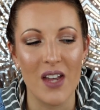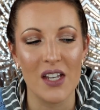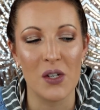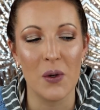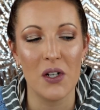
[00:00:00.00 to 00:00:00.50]

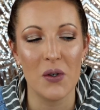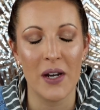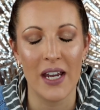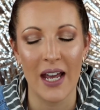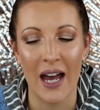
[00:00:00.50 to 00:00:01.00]
So I knew
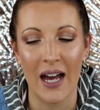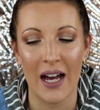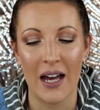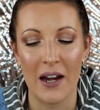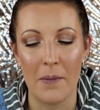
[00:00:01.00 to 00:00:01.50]
he
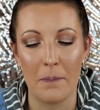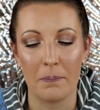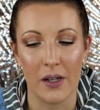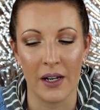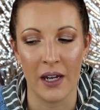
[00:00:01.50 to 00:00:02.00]
had
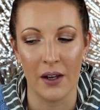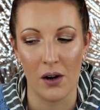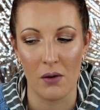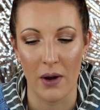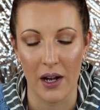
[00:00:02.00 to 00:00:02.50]
a kid
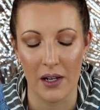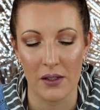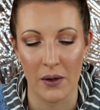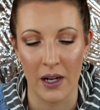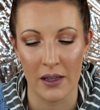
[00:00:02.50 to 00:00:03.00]
already.
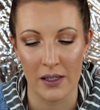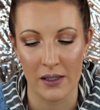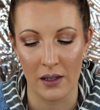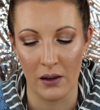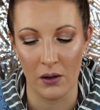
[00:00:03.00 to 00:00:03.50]
So he had
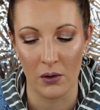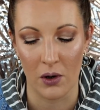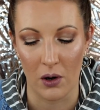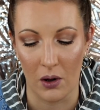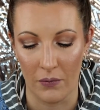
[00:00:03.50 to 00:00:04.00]
this little
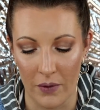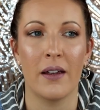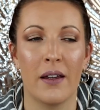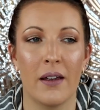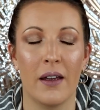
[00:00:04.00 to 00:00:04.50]
girl,
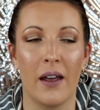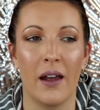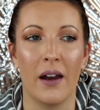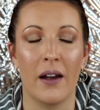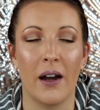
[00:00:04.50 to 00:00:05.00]

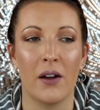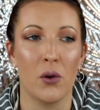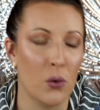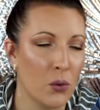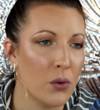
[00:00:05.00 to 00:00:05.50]
and I
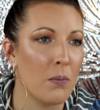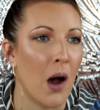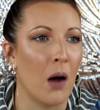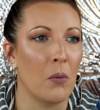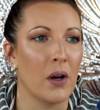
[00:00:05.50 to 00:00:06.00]
knew who the
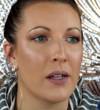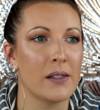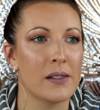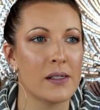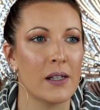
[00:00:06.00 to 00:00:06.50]
mom
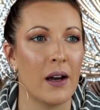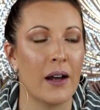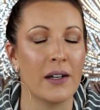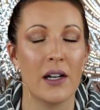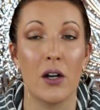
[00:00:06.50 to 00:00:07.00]
was.
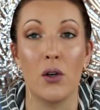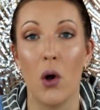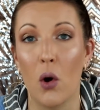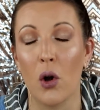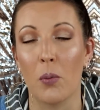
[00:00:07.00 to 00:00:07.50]
I didn't
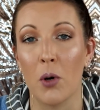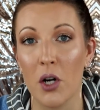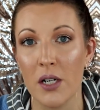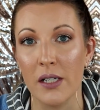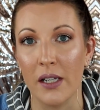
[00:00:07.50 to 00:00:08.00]
know her
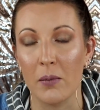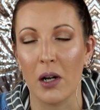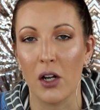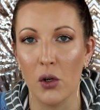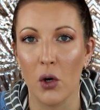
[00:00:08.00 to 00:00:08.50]
personally, but
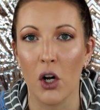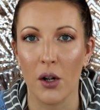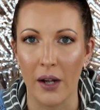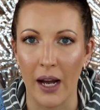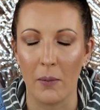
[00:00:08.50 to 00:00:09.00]
I knew her
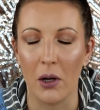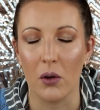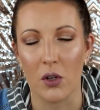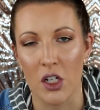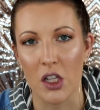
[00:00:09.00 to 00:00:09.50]
name. I knew
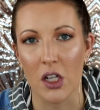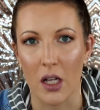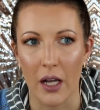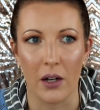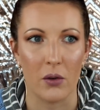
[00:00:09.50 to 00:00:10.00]
what she looked
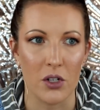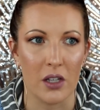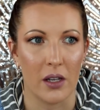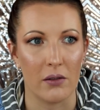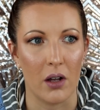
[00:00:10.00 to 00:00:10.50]
like, I knew where she
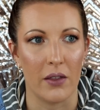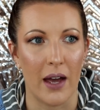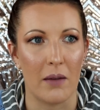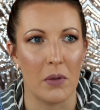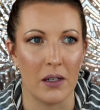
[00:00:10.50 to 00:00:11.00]
lived, all
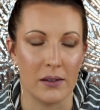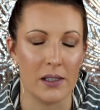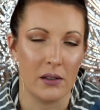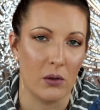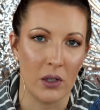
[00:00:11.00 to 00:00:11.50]
that, because,
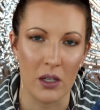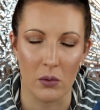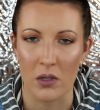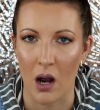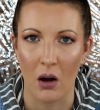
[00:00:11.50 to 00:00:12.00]
he
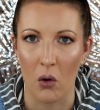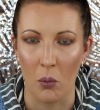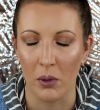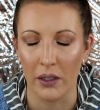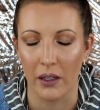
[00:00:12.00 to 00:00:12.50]
would talk
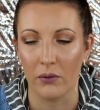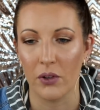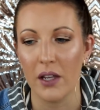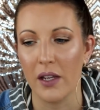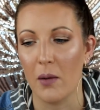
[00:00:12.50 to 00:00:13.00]
openly and
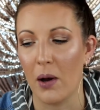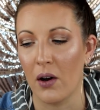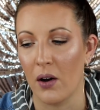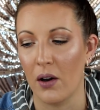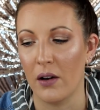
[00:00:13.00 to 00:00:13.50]
freely about
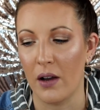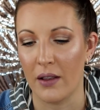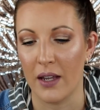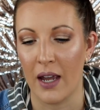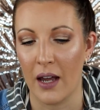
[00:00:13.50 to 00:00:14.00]
her and that
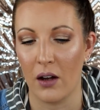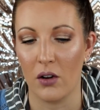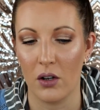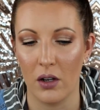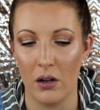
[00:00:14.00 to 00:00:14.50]
they had a
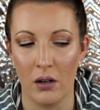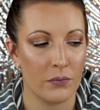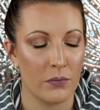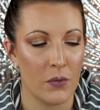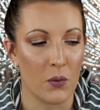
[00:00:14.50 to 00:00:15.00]
good
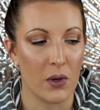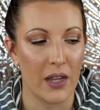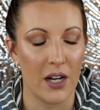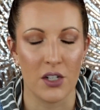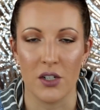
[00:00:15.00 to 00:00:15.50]

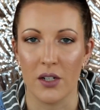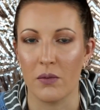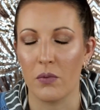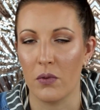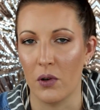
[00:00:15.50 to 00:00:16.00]
relationship,
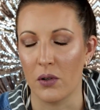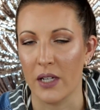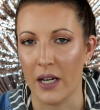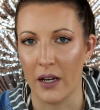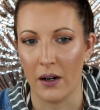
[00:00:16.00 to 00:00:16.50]

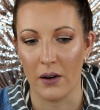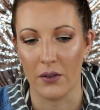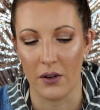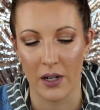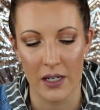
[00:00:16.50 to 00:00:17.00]
taking care of
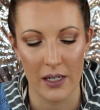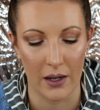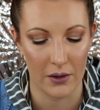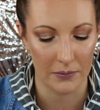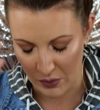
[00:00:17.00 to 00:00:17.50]
their kid
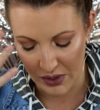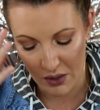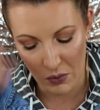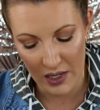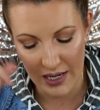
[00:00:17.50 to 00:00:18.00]
together. But then
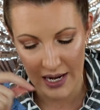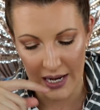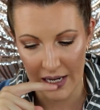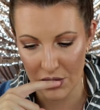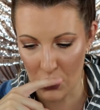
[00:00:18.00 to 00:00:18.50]
one day
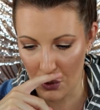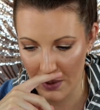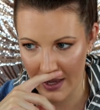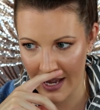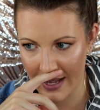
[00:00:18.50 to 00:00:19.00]
he told
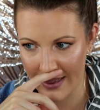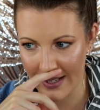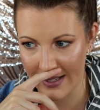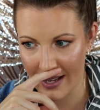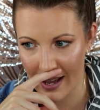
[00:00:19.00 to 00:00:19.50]
me that
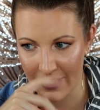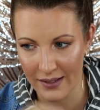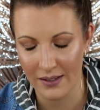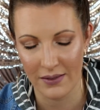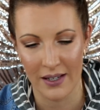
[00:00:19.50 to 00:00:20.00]
this
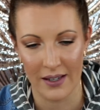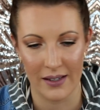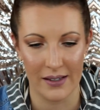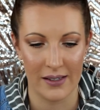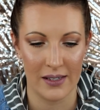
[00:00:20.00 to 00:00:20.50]
ex of
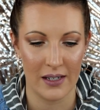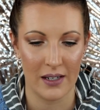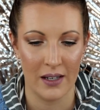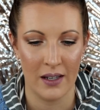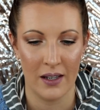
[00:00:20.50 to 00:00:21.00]
his
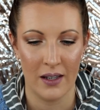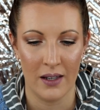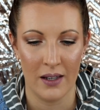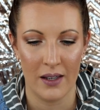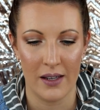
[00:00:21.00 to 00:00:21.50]

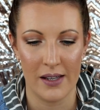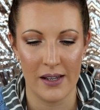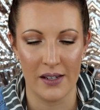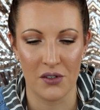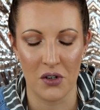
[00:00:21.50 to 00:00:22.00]

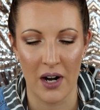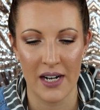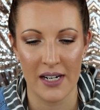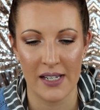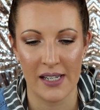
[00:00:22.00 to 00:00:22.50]
is
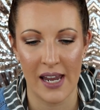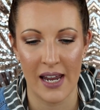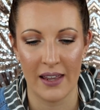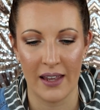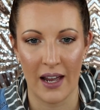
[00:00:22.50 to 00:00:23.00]
trying to
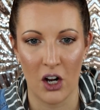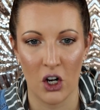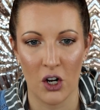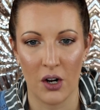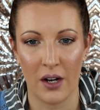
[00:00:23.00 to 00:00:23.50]
say that
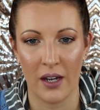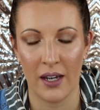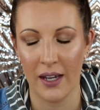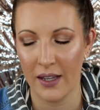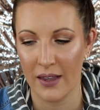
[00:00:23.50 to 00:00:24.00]
her
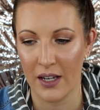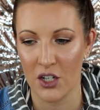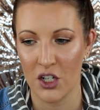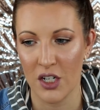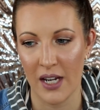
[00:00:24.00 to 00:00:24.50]
kid that
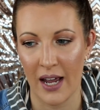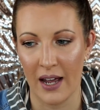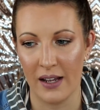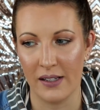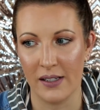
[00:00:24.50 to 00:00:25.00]
she
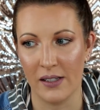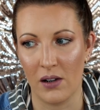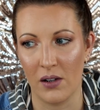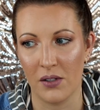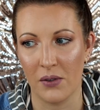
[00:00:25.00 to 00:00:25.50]
has is
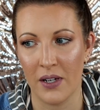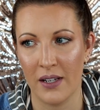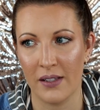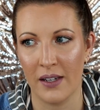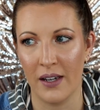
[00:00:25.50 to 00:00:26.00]
also
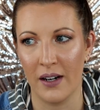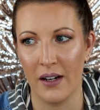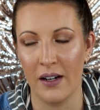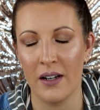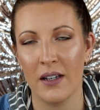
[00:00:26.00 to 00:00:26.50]
his
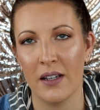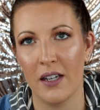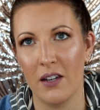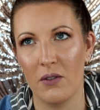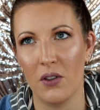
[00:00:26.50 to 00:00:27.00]
kid,
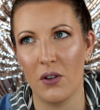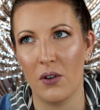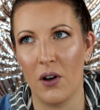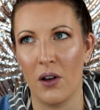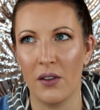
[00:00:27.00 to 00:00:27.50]
even though
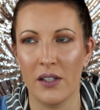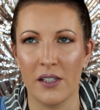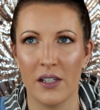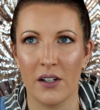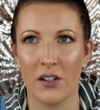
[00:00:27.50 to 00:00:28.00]
all
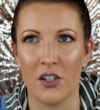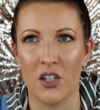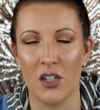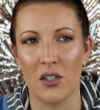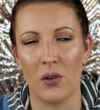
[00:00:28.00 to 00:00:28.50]
these years
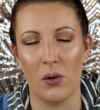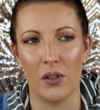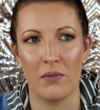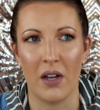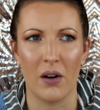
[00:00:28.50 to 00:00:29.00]
she's told
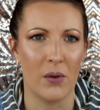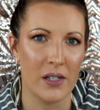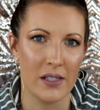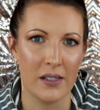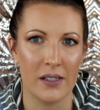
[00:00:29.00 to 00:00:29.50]
him that it
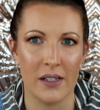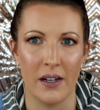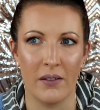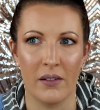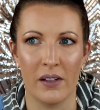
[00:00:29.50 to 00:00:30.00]
wasn't,
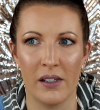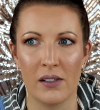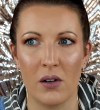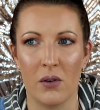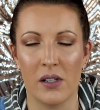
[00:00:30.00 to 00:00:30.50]
and he's
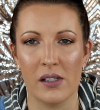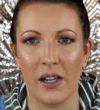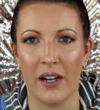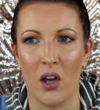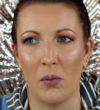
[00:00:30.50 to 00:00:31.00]
always
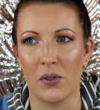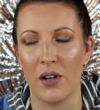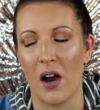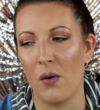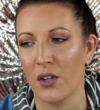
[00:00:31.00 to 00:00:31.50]
helped her
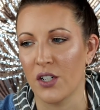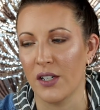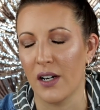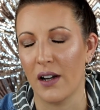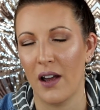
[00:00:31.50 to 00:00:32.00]
out when she
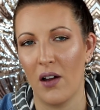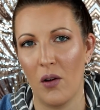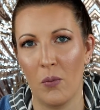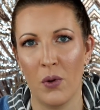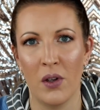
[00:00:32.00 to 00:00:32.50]
needed
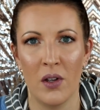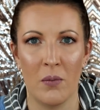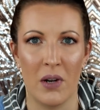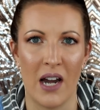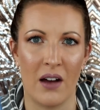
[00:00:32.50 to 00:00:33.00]
help.
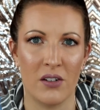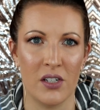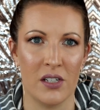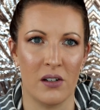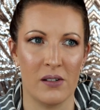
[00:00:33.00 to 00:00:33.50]
But now
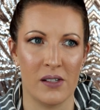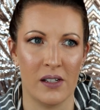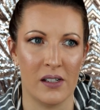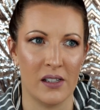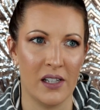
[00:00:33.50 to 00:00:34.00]
she's all of a
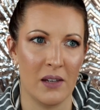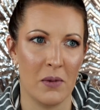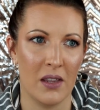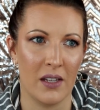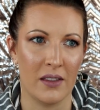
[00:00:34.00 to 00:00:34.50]
sudden
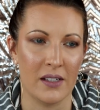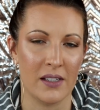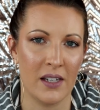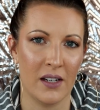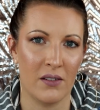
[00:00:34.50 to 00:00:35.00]
claiming that this
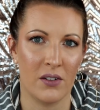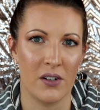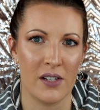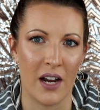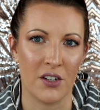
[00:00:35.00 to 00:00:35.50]
kid of
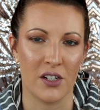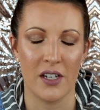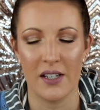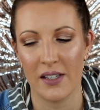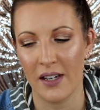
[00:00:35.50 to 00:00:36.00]
hers actually
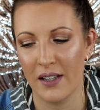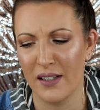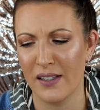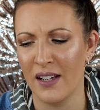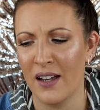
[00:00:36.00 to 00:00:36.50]
is his.